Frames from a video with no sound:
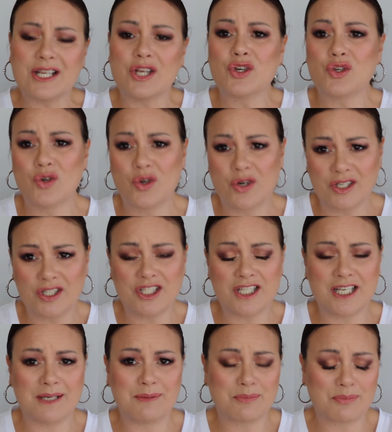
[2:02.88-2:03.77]
not a
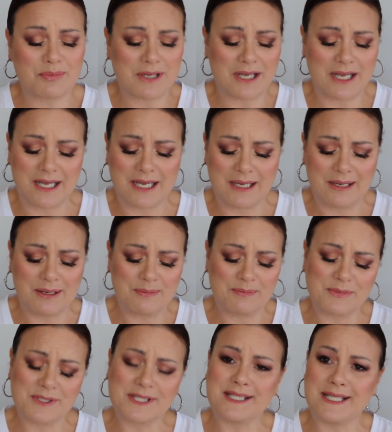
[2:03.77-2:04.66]
cheap
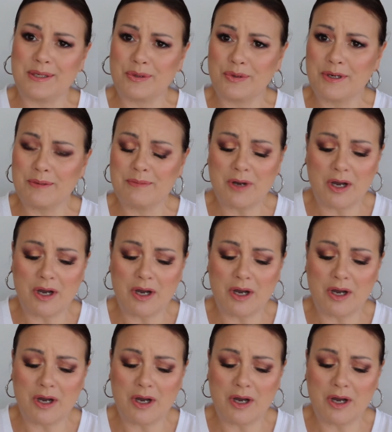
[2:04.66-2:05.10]
serum.